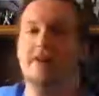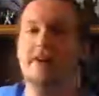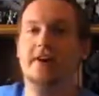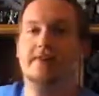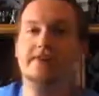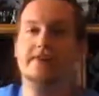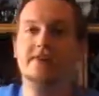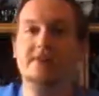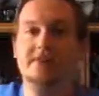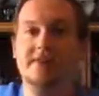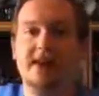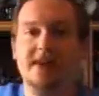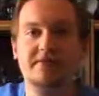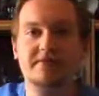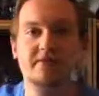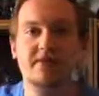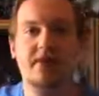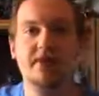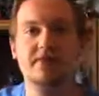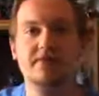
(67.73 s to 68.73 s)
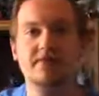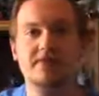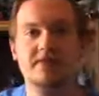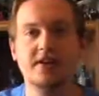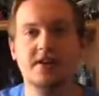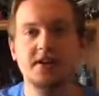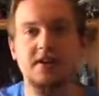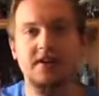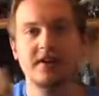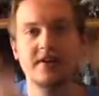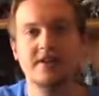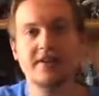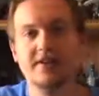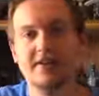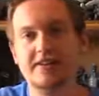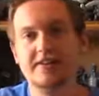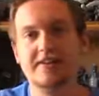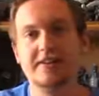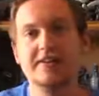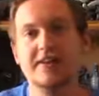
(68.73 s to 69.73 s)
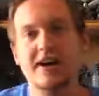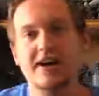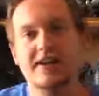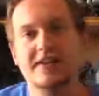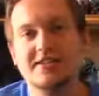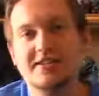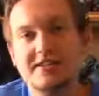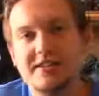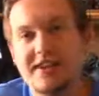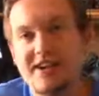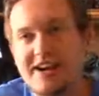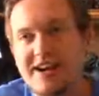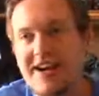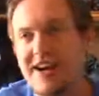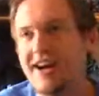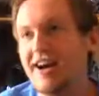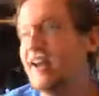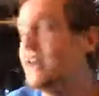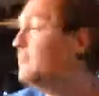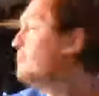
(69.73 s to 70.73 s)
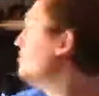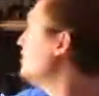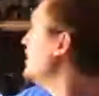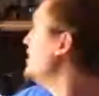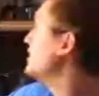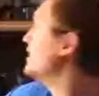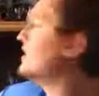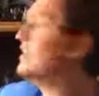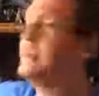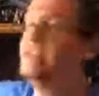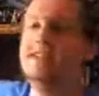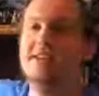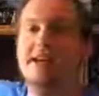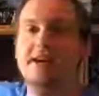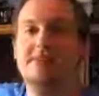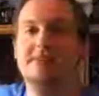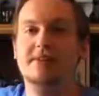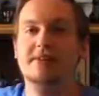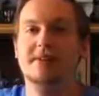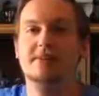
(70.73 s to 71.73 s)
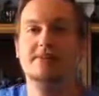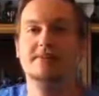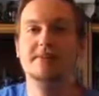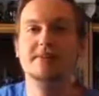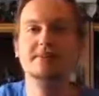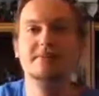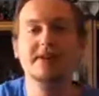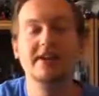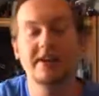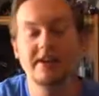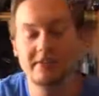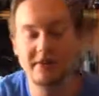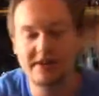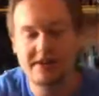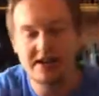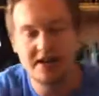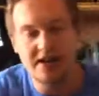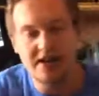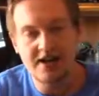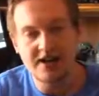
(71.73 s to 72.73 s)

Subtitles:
off. So if that falls, you guys, I basically taped it up there. But anyways,